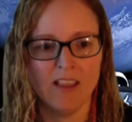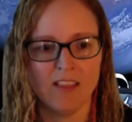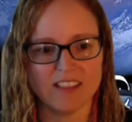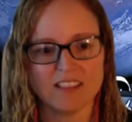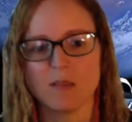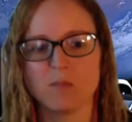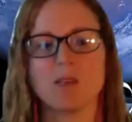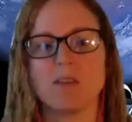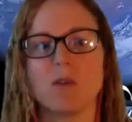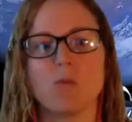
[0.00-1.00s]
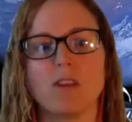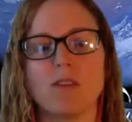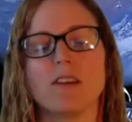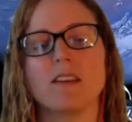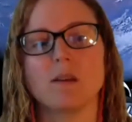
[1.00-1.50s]
that seems to be the one
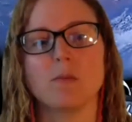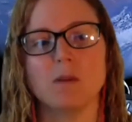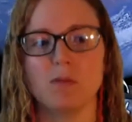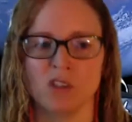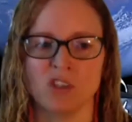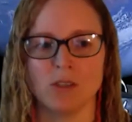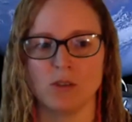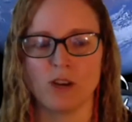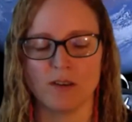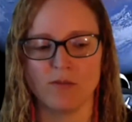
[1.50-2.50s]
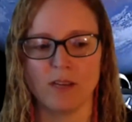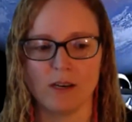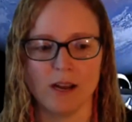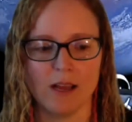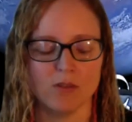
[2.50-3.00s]
thing that people are still trying to
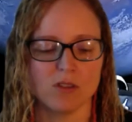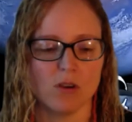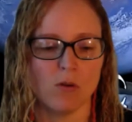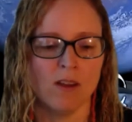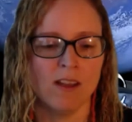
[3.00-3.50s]
figure out. So